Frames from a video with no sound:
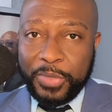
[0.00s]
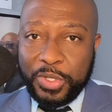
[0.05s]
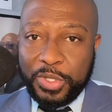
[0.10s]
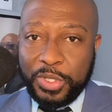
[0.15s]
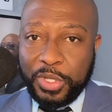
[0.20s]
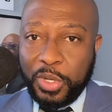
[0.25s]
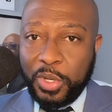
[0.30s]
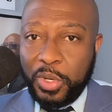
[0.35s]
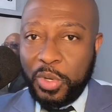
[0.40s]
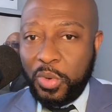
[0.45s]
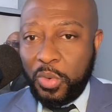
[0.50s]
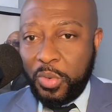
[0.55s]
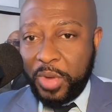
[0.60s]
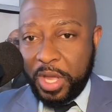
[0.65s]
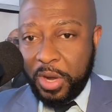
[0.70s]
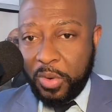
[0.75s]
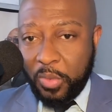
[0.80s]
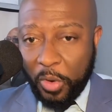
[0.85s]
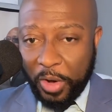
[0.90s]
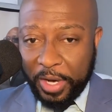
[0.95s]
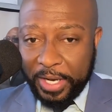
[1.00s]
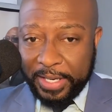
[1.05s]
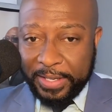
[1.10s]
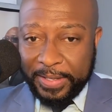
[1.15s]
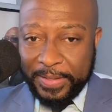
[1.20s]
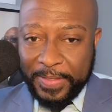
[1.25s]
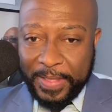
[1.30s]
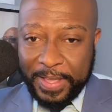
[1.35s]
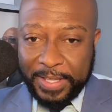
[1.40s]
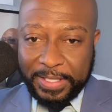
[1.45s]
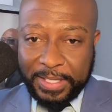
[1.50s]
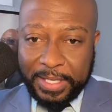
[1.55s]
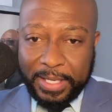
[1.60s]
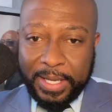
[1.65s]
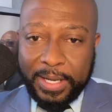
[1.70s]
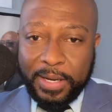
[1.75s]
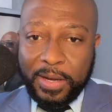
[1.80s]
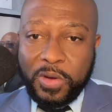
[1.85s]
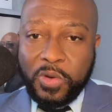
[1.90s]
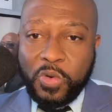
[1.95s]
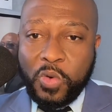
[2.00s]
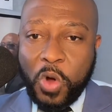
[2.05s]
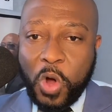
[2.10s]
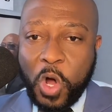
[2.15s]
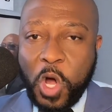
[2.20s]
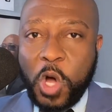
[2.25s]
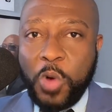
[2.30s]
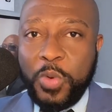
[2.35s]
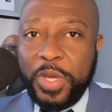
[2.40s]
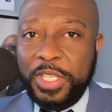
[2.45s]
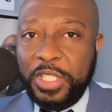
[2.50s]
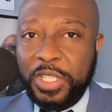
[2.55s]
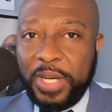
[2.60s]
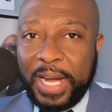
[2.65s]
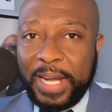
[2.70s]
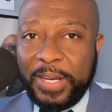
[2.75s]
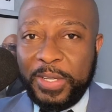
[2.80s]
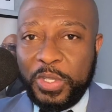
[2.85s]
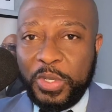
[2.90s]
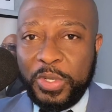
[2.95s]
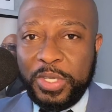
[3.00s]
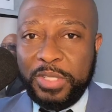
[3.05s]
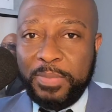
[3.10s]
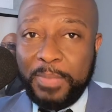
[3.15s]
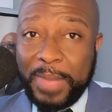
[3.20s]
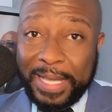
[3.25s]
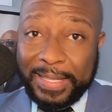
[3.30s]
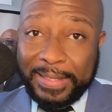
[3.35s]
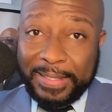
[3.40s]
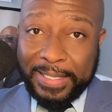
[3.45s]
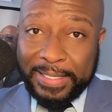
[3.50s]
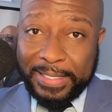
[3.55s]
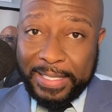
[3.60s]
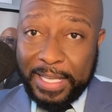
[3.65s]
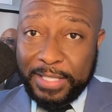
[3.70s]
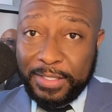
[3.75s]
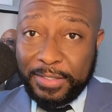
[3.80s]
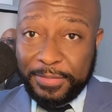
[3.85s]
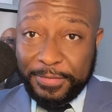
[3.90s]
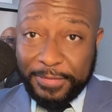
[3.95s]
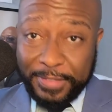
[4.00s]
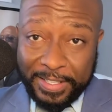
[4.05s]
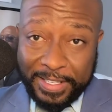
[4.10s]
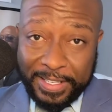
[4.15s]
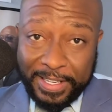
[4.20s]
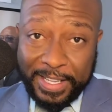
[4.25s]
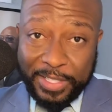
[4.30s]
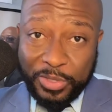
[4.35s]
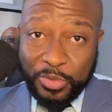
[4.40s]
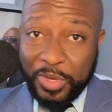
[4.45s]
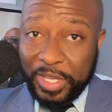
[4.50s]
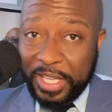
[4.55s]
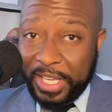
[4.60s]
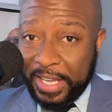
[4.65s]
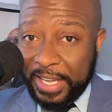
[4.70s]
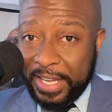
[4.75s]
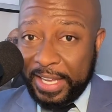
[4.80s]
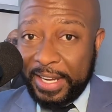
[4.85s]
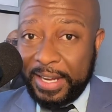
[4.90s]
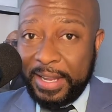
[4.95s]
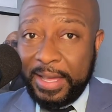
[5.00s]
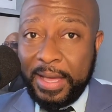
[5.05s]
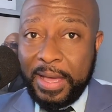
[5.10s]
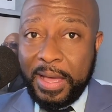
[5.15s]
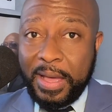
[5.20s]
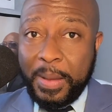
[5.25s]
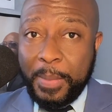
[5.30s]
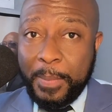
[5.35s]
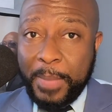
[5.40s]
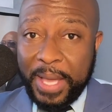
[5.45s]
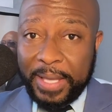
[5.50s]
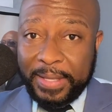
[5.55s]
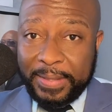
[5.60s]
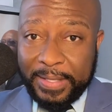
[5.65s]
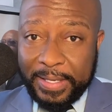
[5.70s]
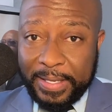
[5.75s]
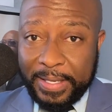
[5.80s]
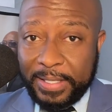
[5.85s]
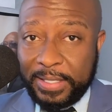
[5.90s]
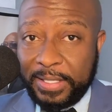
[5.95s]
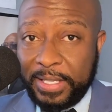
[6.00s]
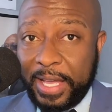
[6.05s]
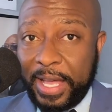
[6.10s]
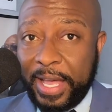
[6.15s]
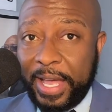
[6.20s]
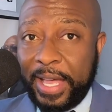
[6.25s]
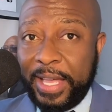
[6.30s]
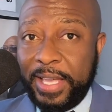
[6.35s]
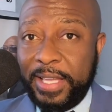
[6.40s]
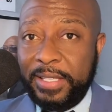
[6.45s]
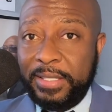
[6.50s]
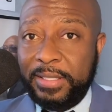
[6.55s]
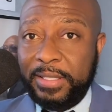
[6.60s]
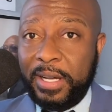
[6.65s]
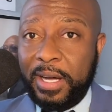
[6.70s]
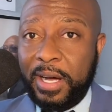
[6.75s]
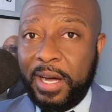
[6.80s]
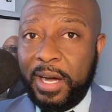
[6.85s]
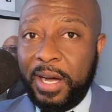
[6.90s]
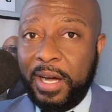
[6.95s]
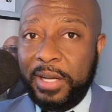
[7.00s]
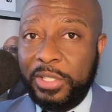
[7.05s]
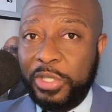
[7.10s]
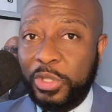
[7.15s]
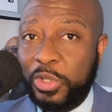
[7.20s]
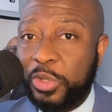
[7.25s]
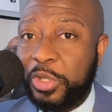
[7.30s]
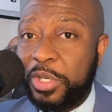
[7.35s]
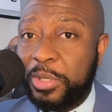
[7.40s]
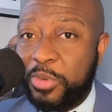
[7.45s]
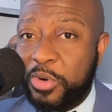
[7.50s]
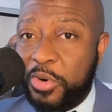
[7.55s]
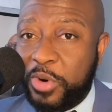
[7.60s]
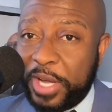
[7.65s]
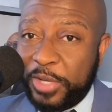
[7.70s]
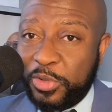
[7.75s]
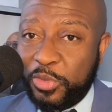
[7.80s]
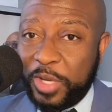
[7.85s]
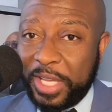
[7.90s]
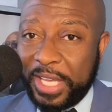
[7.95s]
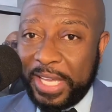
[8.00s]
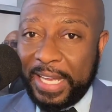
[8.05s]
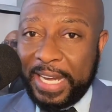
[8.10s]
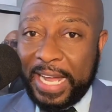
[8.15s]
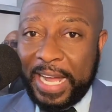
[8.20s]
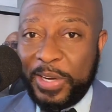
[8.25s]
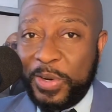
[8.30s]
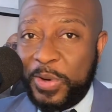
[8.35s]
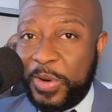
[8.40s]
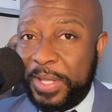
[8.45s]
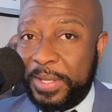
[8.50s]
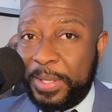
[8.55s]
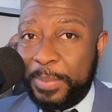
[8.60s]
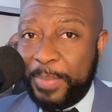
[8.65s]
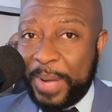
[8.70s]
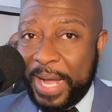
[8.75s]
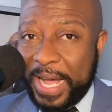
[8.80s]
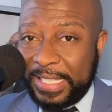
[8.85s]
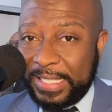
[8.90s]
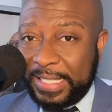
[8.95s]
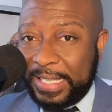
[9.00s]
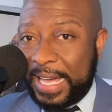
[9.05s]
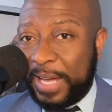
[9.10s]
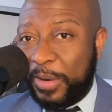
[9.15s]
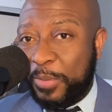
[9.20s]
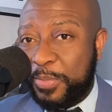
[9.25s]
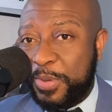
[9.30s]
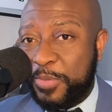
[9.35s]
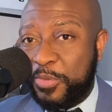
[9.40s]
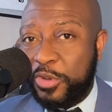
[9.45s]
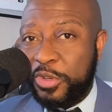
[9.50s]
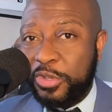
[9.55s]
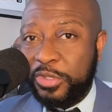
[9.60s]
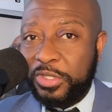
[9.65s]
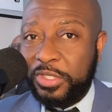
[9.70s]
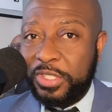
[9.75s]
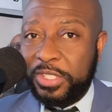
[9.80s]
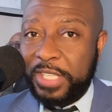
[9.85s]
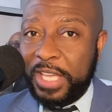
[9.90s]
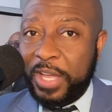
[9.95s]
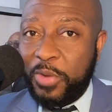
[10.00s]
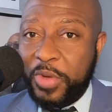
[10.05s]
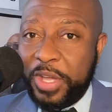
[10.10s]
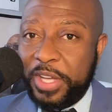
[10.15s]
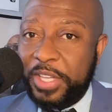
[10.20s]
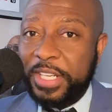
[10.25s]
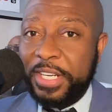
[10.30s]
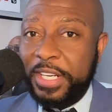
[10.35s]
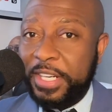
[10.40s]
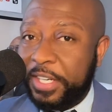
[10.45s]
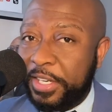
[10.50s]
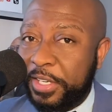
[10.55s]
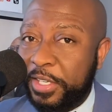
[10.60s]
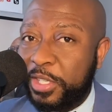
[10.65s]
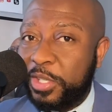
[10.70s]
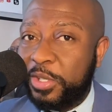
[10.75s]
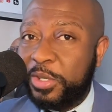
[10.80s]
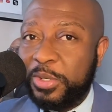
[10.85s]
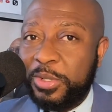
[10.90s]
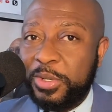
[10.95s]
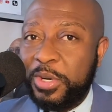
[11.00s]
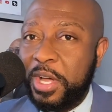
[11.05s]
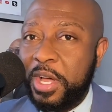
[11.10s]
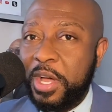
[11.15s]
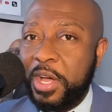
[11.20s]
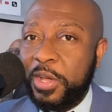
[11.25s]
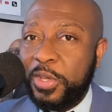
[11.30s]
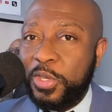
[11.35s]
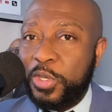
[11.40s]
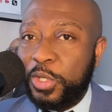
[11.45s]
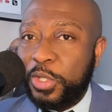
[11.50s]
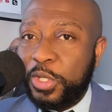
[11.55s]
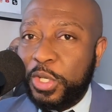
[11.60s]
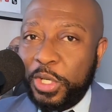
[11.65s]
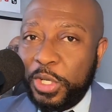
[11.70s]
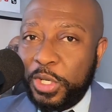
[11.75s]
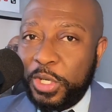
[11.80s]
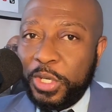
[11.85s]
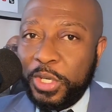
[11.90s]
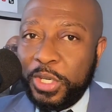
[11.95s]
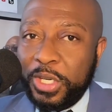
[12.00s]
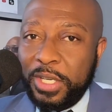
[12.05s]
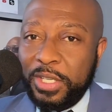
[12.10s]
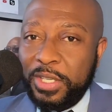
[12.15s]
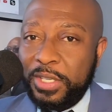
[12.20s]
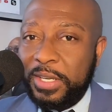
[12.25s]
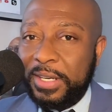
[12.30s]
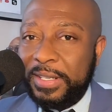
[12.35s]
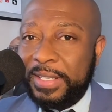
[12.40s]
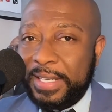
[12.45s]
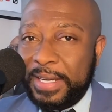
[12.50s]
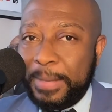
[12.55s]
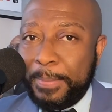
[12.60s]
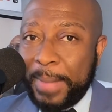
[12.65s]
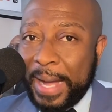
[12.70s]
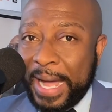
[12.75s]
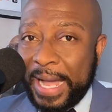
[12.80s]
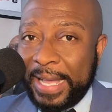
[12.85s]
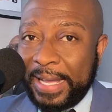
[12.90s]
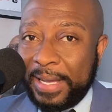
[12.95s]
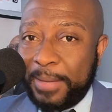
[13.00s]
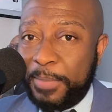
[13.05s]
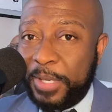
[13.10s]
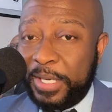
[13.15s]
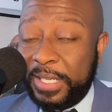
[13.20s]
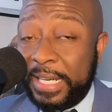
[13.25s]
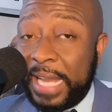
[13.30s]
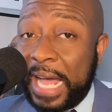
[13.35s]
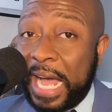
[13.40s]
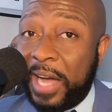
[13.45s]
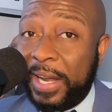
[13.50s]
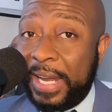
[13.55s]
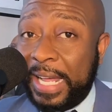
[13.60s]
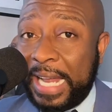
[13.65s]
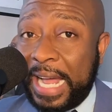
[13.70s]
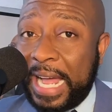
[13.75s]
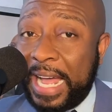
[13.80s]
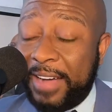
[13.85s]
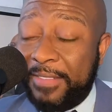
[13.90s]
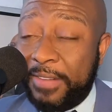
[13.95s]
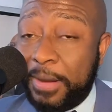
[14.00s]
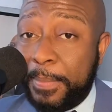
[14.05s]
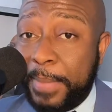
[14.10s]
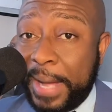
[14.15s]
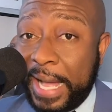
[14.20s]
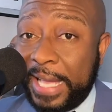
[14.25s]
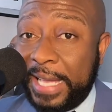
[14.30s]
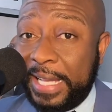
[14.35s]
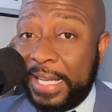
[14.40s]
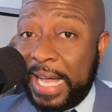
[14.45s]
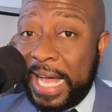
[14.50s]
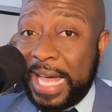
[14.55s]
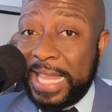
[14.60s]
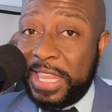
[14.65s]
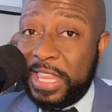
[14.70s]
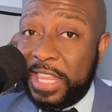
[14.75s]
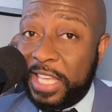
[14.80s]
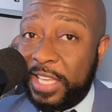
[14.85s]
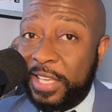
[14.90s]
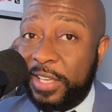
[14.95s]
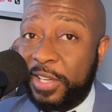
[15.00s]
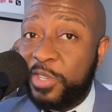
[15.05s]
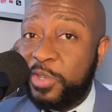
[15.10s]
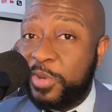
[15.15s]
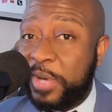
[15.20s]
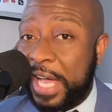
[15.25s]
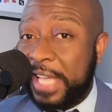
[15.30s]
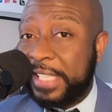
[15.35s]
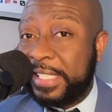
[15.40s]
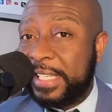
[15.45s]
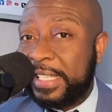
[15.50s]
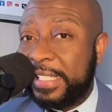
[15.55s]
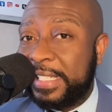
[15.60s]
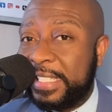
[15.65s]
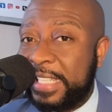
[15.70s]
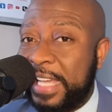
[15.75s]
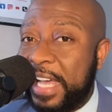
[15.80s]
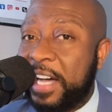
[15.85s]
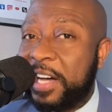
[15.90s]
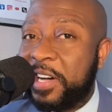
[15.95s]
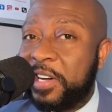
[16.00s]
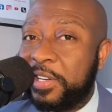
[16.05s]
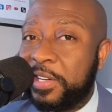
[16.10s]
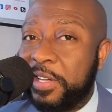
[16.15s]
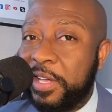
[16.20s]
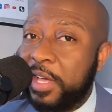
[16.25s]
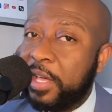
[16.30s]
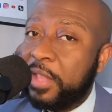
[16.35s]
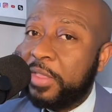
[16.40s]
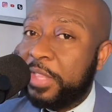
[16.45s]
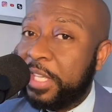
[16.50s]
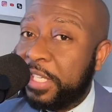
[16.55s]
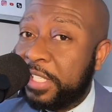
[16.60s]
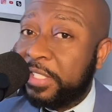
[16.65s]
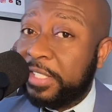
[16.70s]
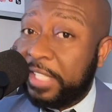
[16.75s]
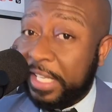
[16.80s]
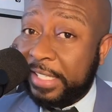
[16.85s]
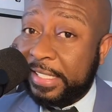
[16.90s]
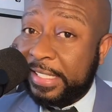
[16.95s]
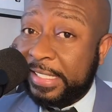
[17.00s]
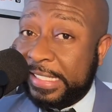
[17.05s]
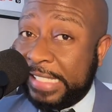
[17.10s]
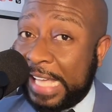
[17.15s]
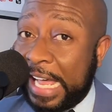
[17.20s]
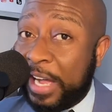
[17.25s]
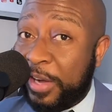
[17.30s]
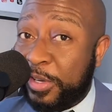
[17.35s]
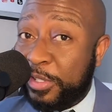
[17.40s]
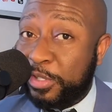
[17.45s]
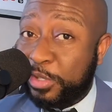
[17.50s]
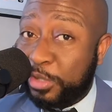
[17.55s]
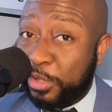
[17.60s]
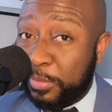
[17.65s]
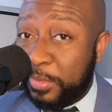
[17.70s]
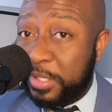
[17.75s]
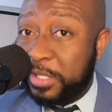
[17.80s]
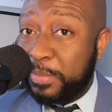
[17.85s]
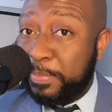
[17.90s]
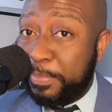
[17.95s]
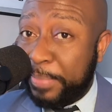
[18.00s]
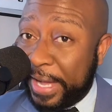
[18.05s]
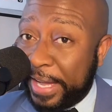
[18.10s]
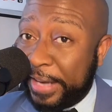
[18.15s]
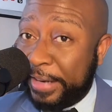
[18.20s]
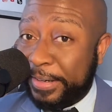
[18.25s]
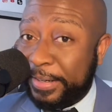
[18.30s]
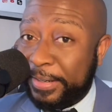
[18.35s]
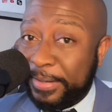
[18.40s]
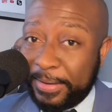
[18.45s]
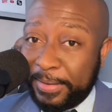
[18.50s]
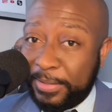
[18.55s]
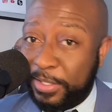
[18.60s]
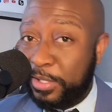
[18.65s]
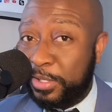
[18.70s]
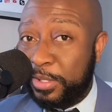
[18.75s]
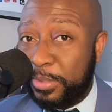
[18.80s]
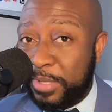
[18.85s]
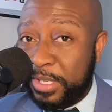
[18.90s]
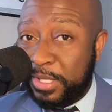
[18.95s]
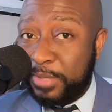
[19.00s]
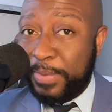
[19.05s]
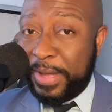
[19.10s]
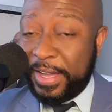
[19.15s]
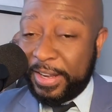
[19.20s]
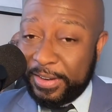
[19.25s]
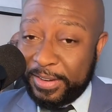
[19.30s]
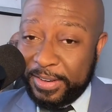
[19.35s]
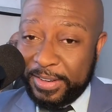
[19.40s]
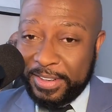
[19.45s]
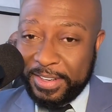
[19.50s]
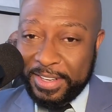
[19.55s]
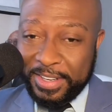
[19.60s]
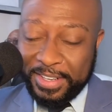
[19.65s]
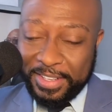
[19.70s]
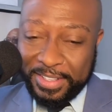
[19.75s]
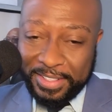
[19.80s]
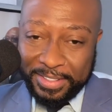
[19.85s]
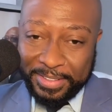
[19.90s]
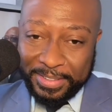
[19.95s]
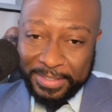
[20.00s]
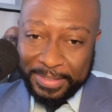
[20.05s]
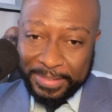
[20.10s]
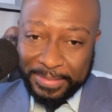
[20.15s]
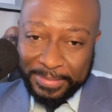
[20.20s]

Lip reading: So we are working on this again. All we're trying to do is make this as fun as we can, make this as suitable as we can. I know in the past a lot of people used to say we could hear you, you're good, you don't need a mic. But now that I have a mic, I think you guys could tell this thing sounds so much better, so much better, you know.